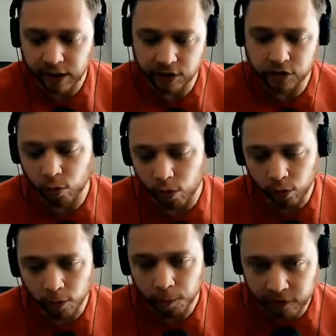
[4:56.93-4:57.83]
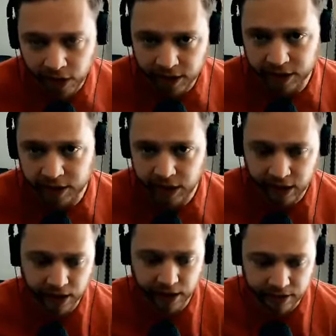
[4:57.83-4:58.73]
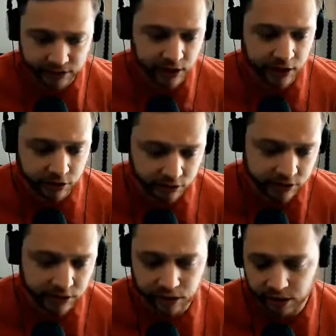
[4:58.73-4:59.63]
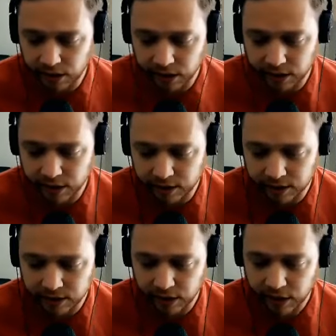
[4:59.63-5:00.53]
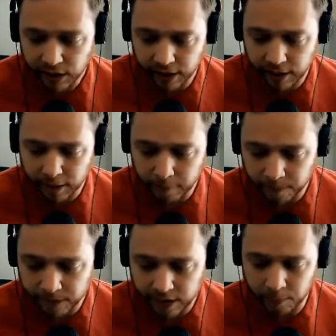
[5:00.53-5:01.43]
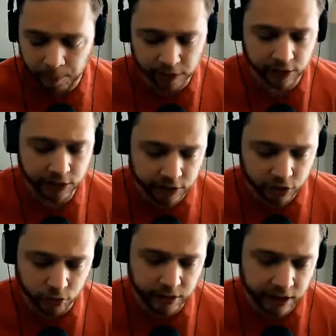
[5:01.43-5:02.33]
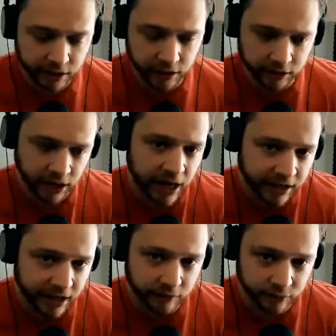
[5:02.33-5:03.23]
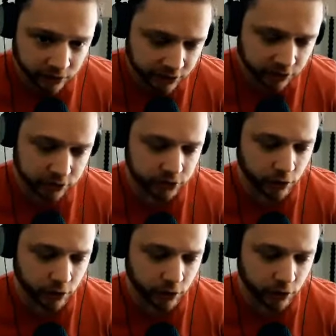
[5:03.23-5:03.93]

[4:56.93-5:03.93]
And so, what we're providing a- as an agency is um, the ability to get a lot out of a little. So,